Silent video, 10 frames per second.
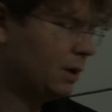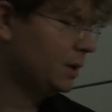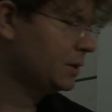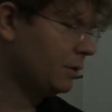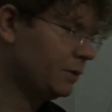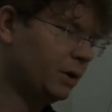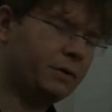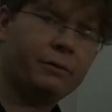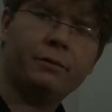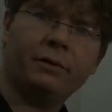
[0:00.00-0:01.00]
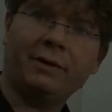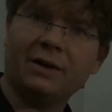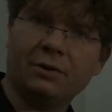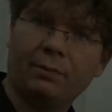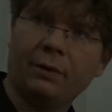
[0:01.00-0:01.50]
So we've talked through the
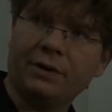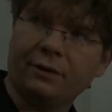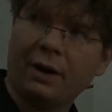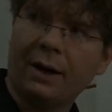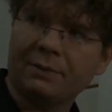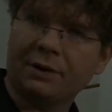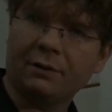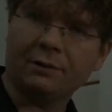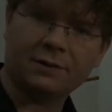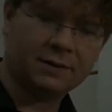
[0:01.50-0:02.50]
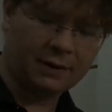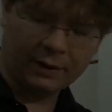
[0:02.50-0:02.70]
laser pointer opticals.